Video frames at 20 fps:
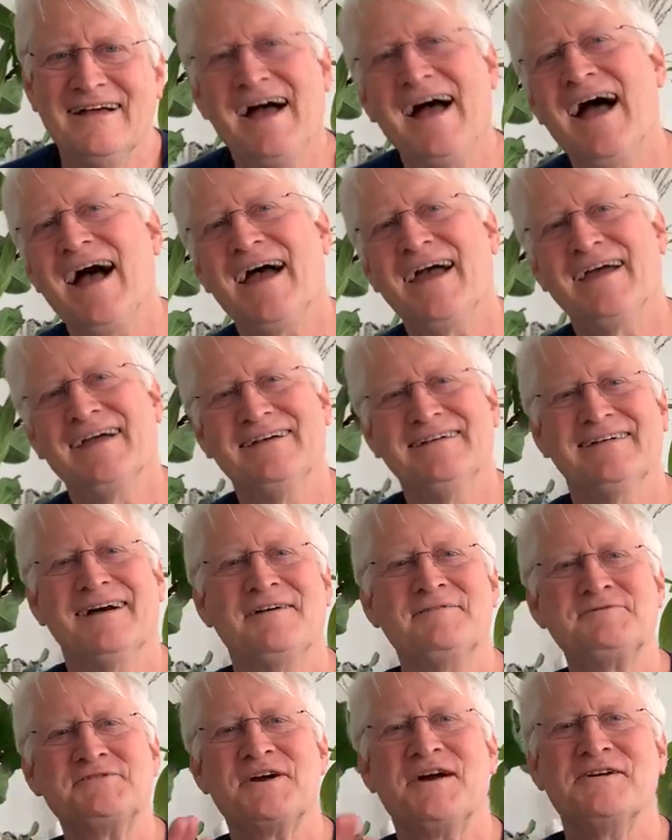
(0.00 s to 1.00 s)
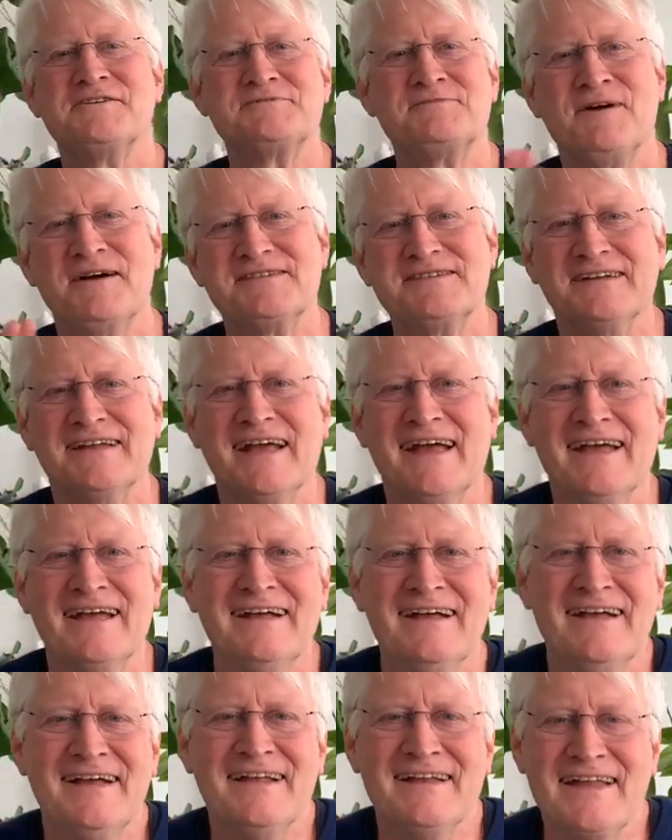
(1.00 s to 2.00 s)
Hi, I'm Charles
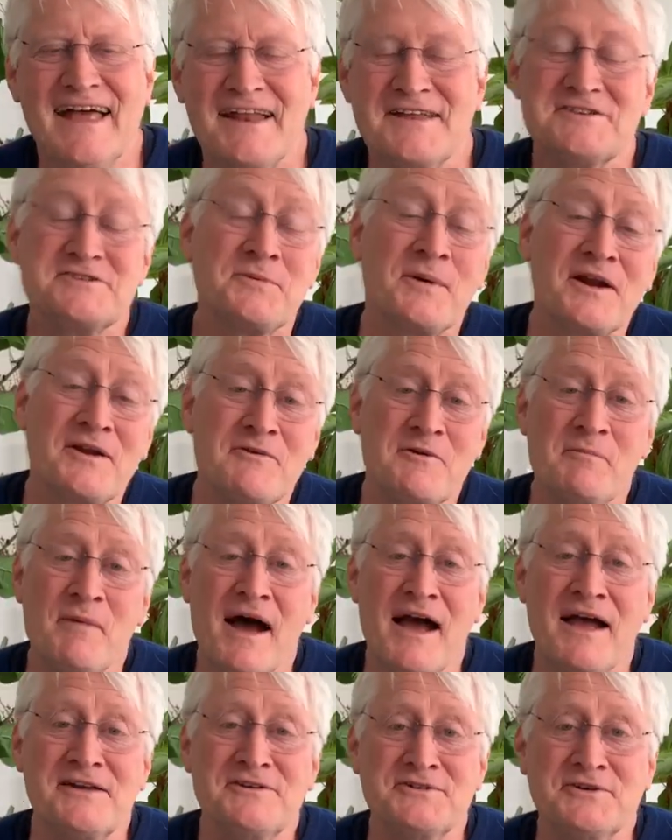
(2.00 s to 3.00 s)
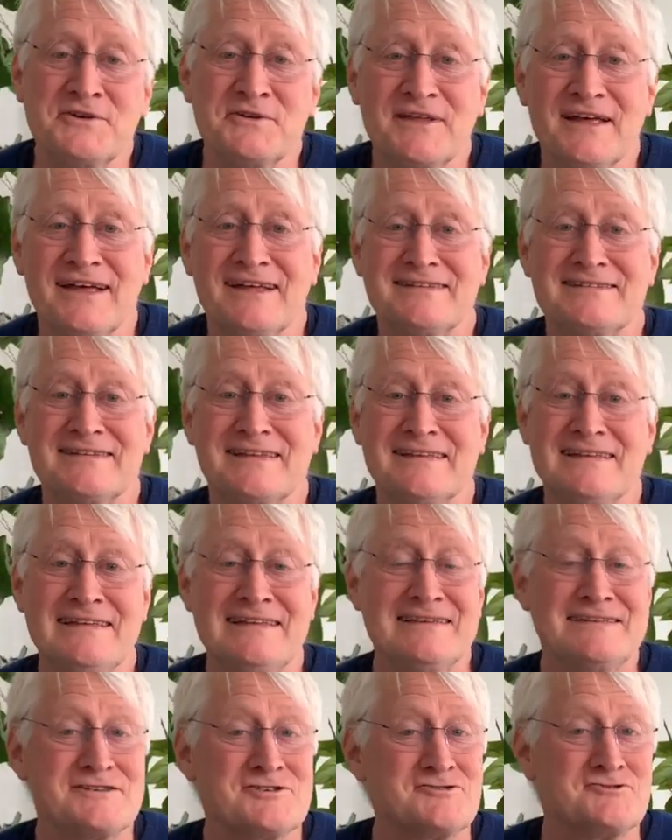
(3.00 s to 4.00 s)
Martinet. I just want to remind you that in
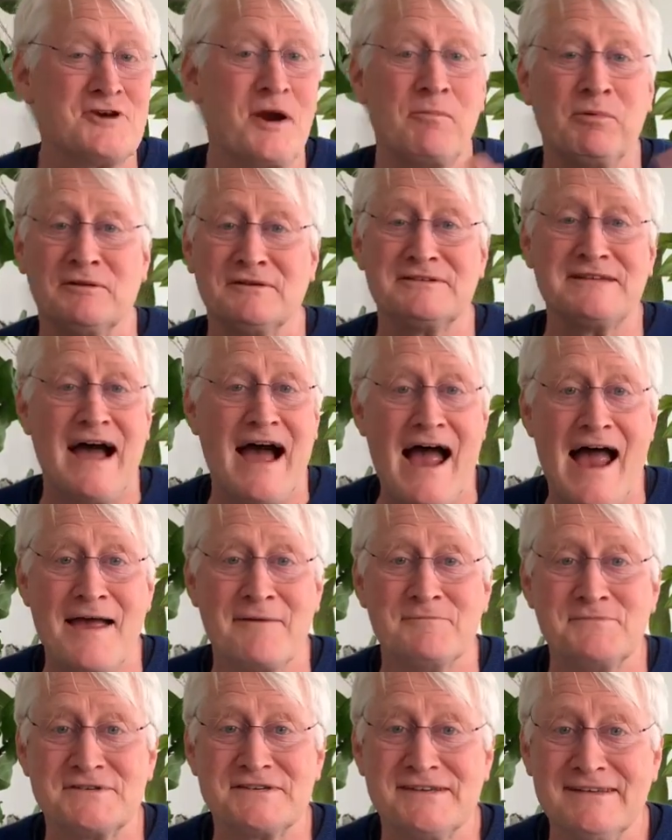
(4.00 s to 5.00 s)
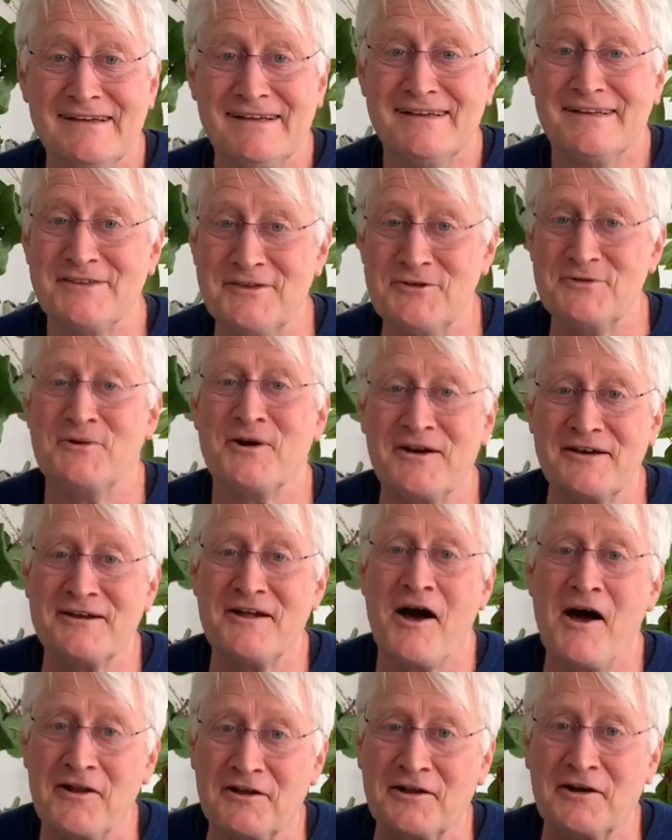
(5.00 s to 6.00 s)
these troubled times, you are
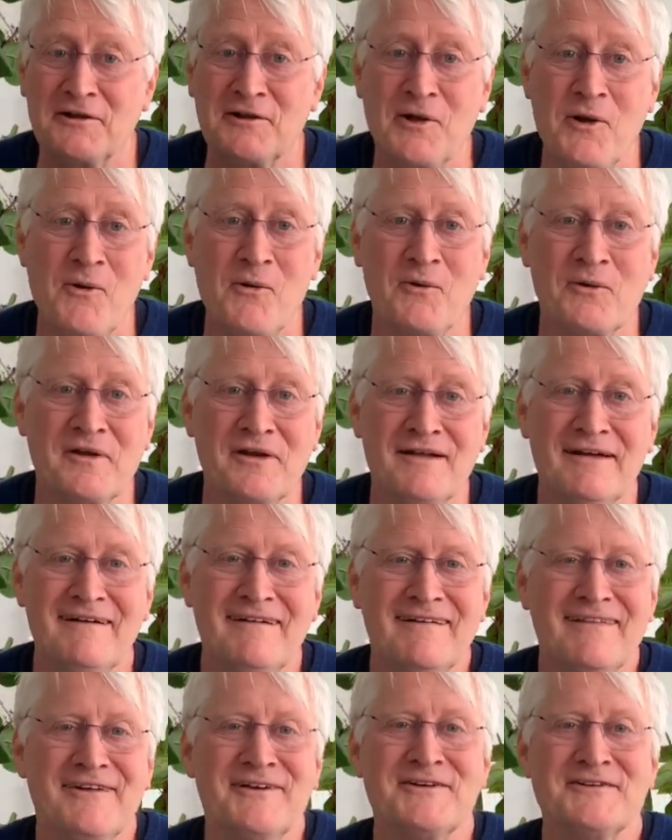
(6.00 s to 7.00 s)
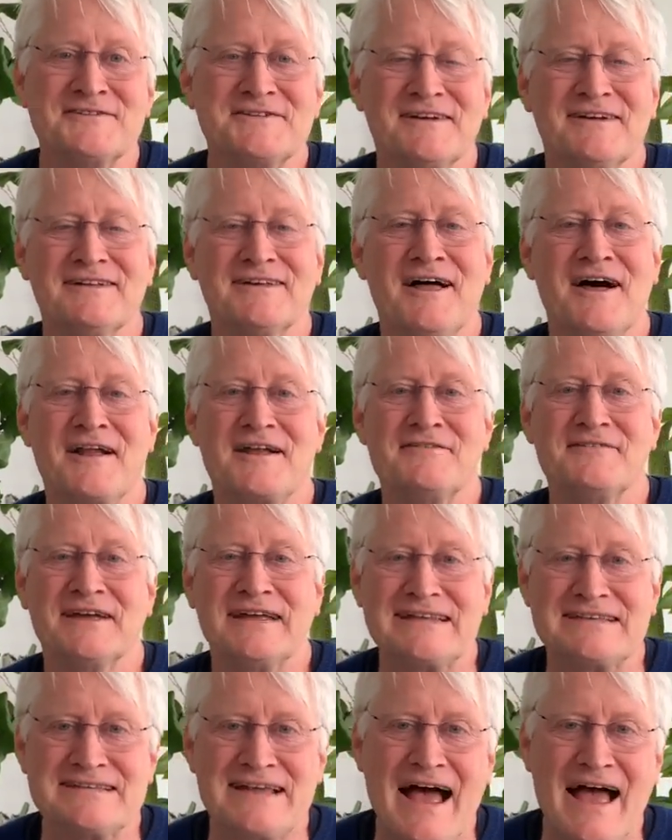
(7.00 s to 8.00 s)
not alone. There's a lot of
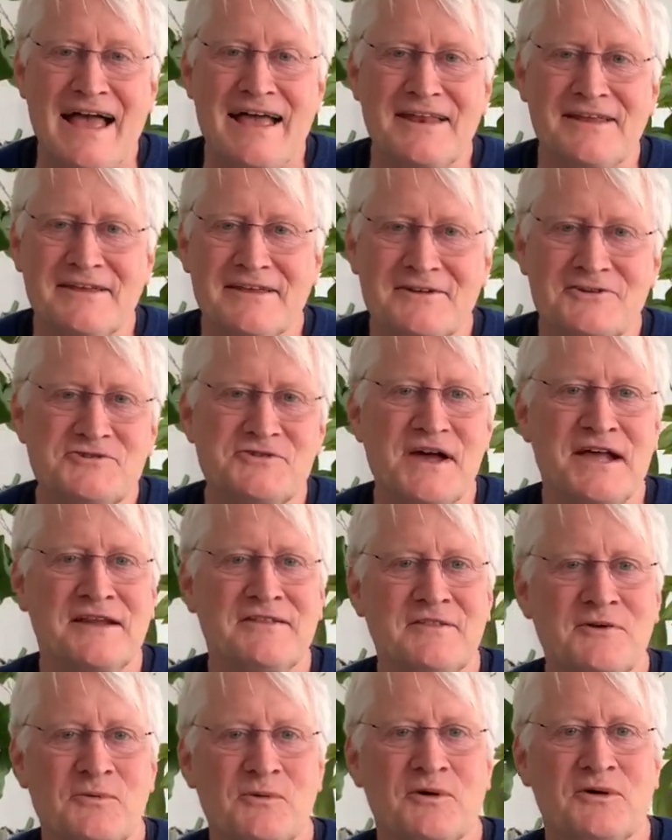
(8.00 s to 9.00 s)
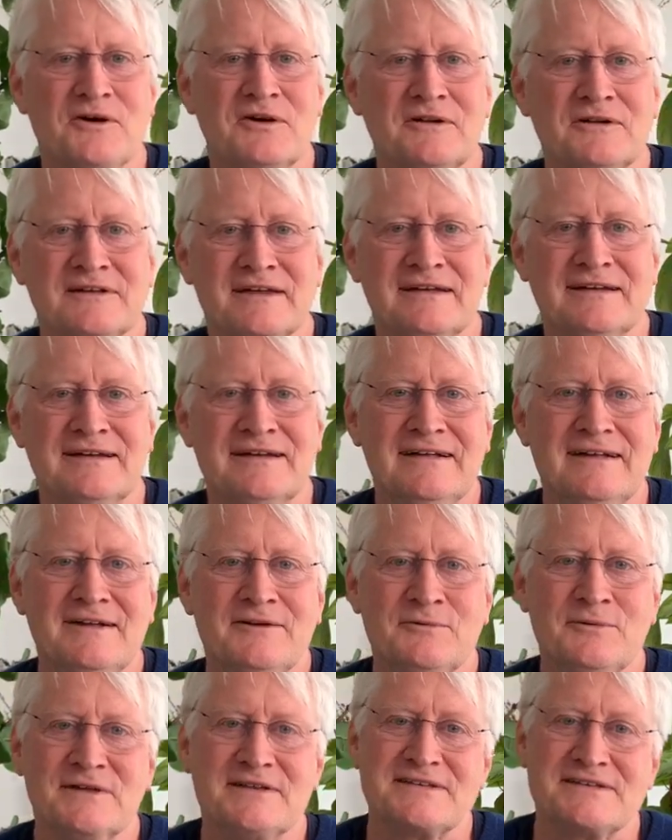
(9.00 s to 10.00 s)
anxiety and dread in the world, and
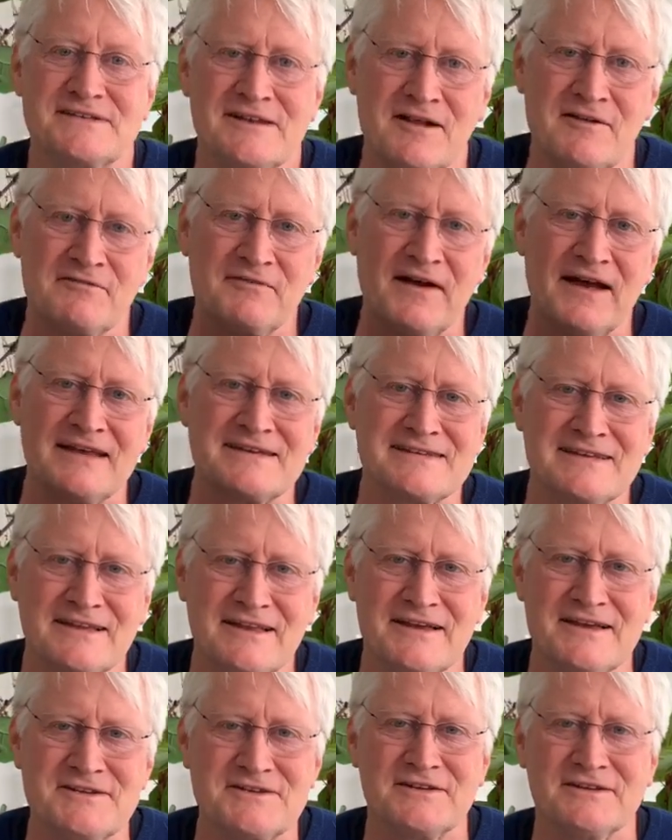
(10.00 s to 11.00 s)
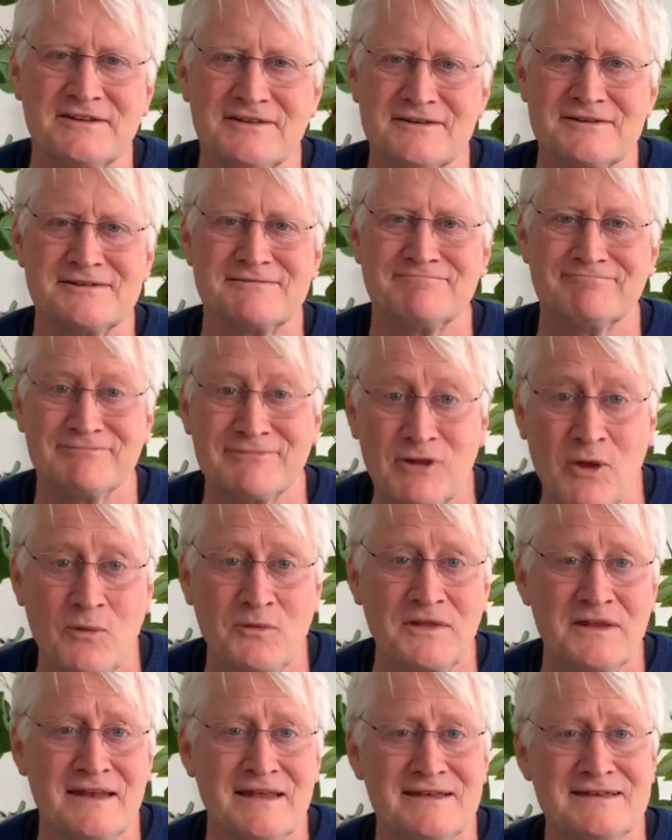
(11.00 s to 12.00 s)
with self-isolation, there's
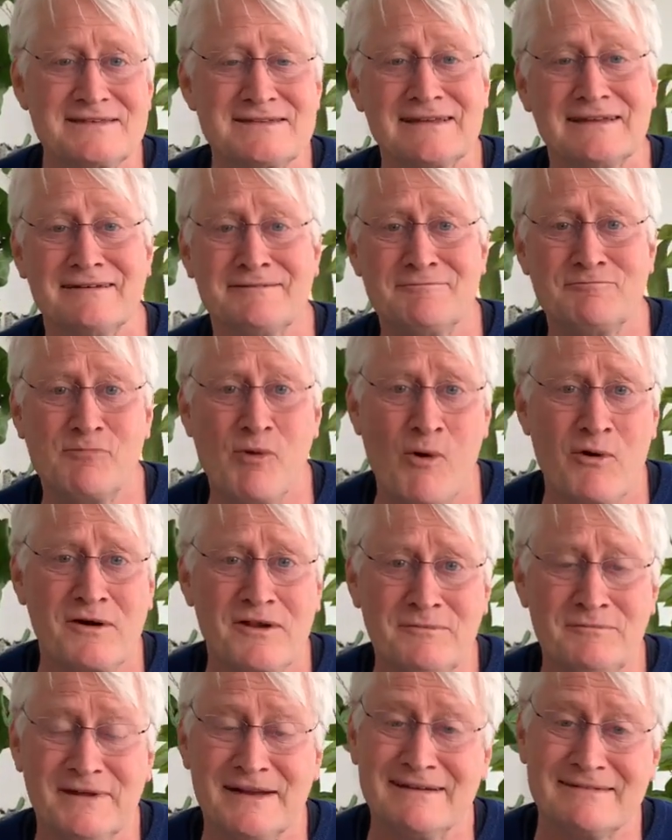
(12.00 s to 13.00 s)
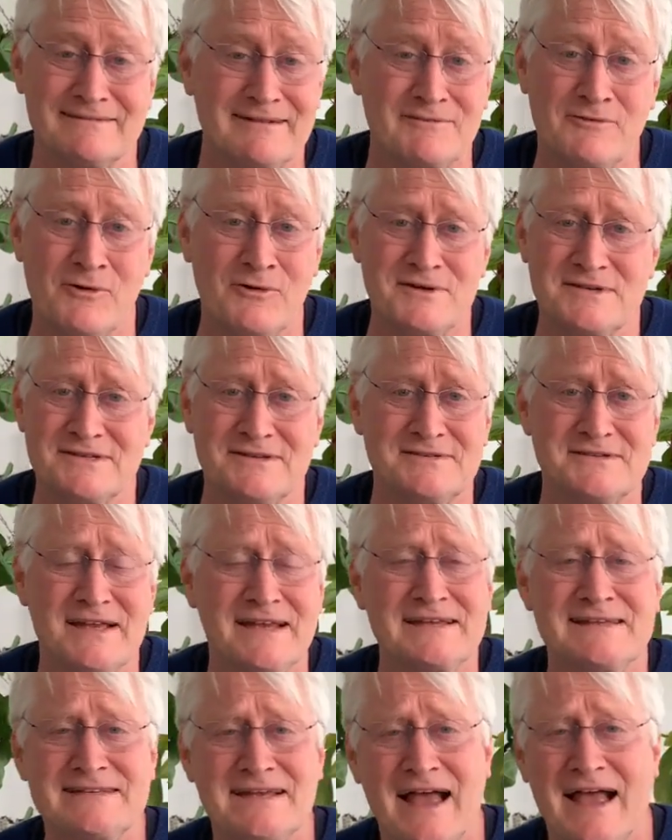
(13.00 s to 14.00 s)
loneliness and boredom, and of course there's
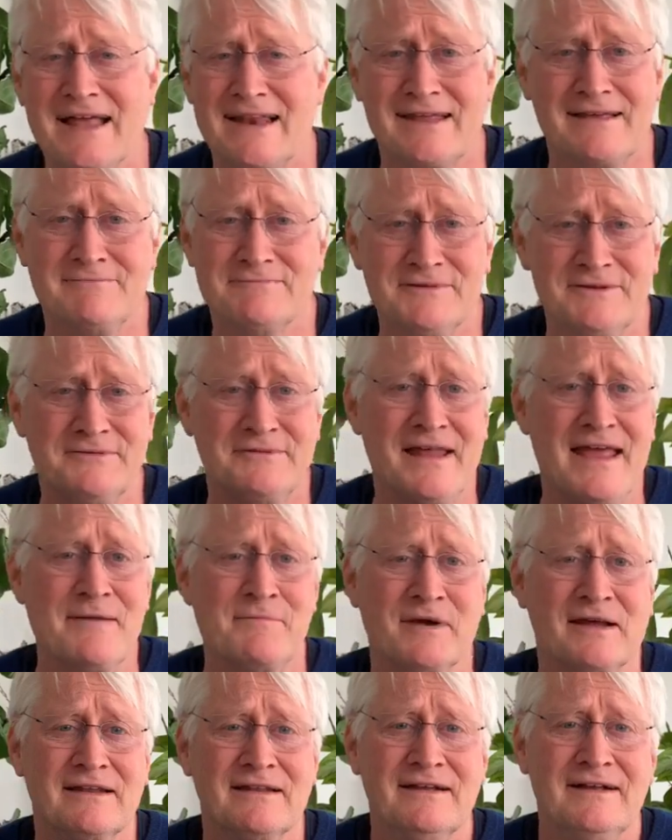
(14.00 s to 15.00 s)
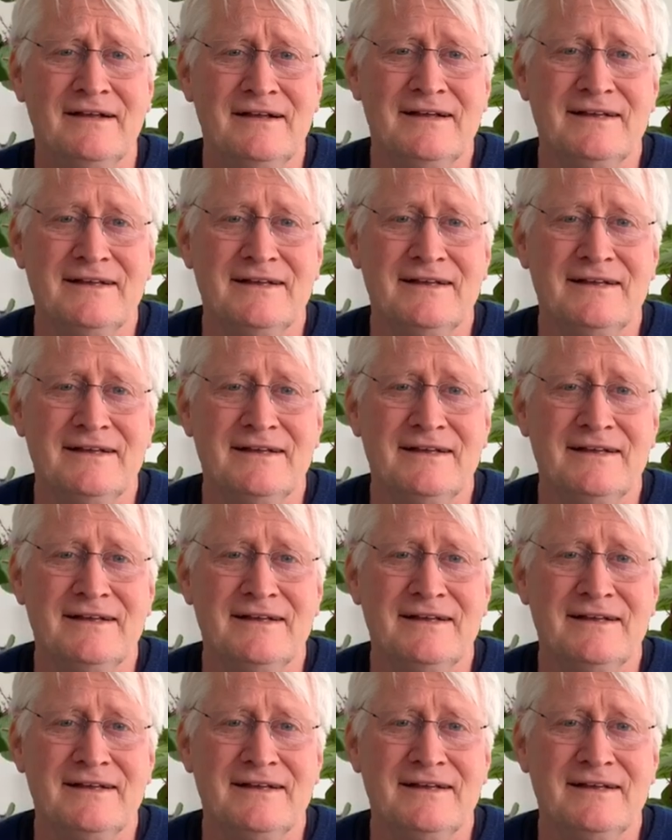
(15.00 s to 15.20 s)
anxiety, you name it.